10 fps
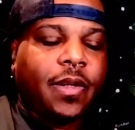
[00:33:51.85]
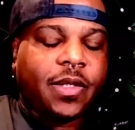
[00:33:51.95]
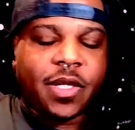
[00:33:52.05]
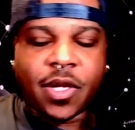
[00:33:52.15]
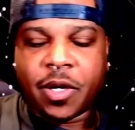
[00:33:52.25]

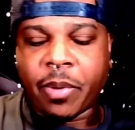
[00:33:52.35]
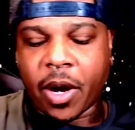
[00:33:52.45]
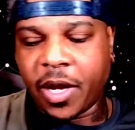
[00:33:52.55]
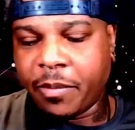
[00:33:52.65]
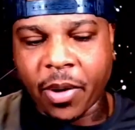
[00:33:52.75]
This is third
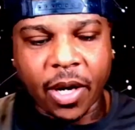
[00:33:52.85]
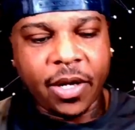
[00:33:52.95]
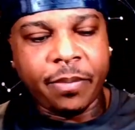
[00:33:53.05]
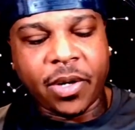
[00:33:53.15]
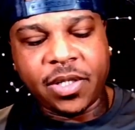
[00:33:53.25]
party. Your
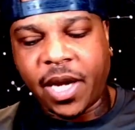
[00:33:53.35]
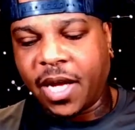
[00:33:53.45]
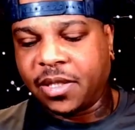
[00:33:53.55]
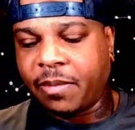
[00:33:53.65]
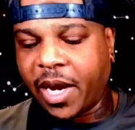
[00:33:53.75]
person
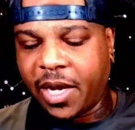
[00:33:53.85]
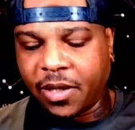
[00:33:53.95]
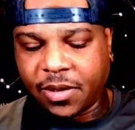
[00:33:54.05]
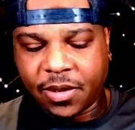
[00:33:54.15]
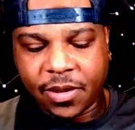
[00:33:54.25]
has somebody
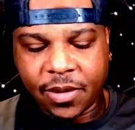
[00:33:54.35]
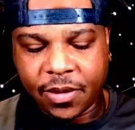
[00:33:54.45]
else.